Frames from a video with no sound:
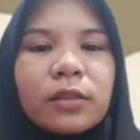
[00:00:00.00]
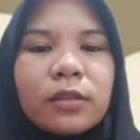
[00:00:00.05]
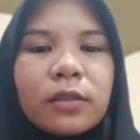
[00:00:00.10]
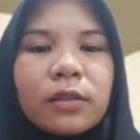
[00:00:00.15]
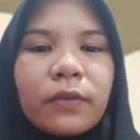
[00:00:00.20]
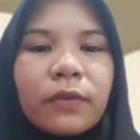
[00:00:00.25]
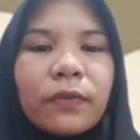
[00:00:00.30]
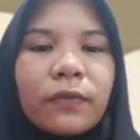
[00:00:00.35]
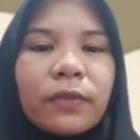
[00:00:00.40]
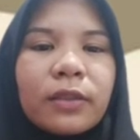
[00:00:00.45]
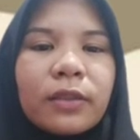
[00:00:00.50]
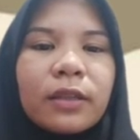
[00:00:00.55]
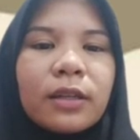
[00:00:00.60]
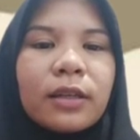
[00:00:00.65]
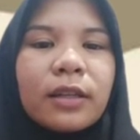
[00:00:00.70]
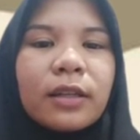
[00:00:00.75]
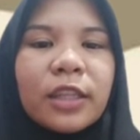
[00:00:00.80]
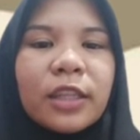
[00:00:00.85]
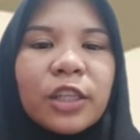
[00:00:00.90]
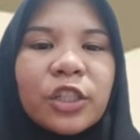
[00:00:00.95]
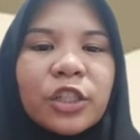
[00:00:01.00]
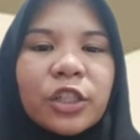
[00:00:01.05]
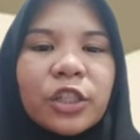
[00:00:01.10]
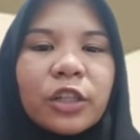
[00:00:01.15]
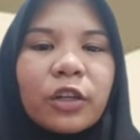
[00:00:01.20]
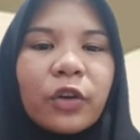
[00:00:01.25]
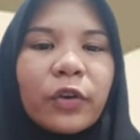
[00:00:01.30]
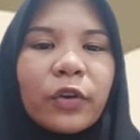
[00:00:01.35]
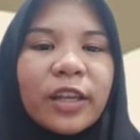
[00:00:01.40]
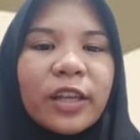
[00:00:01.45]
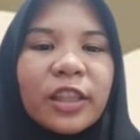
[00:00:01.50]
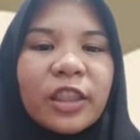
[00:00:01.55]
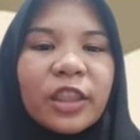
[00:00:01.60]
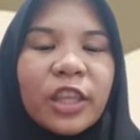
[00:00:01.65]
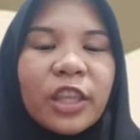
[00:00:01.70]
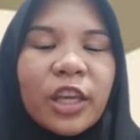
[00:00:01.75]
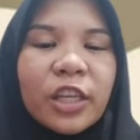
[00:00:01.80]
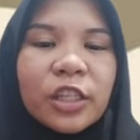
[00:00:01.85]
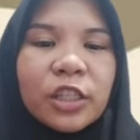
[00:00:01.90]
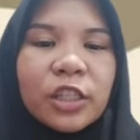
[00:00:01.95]
shift the teacher
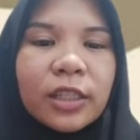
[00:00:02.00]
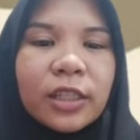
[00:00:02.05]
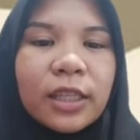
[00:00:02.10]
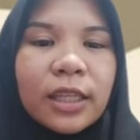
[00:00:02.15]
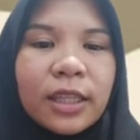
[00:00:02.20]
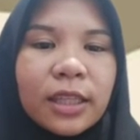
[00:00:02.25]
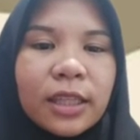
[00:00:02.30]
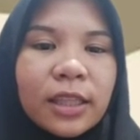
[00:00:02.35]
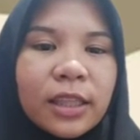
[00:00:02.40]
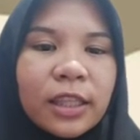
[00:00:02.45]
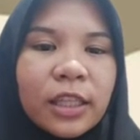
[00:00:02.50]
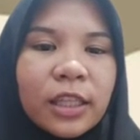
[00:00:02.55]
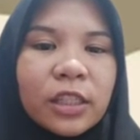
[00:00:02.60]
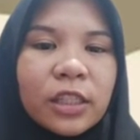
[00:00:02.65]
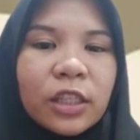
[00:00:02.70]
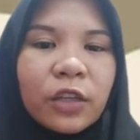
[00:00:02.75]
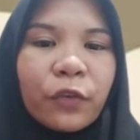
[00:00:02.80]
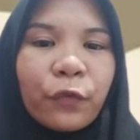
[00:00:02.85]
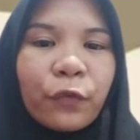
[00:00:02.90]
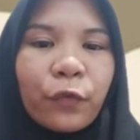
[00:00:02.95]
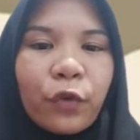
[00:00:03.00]
orientation in teaching